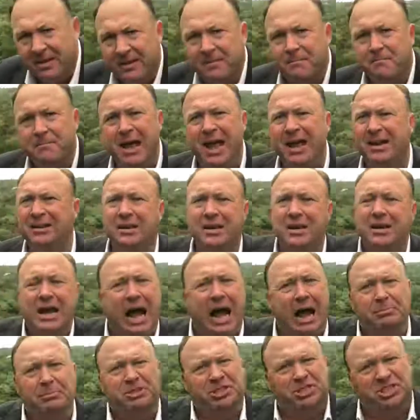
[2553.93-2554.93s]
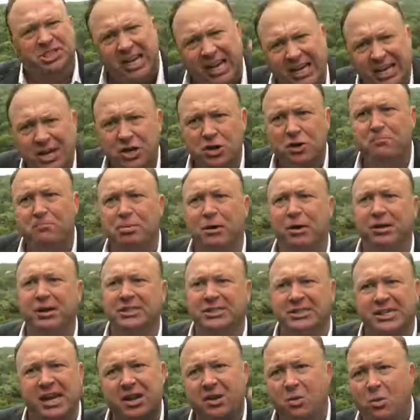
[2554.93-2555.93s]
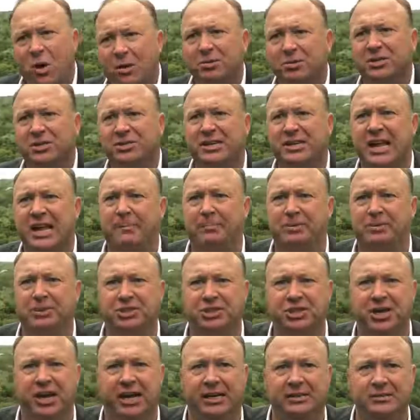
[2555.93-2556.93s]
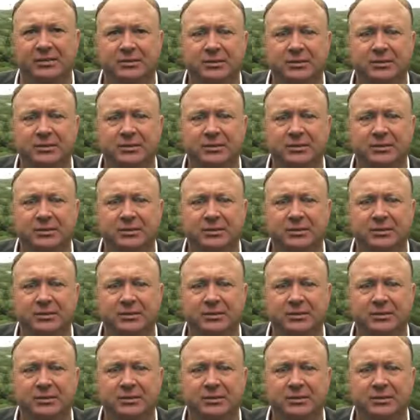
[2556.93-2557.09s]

Man, I'm sick of you bullies getting away with this type of shit.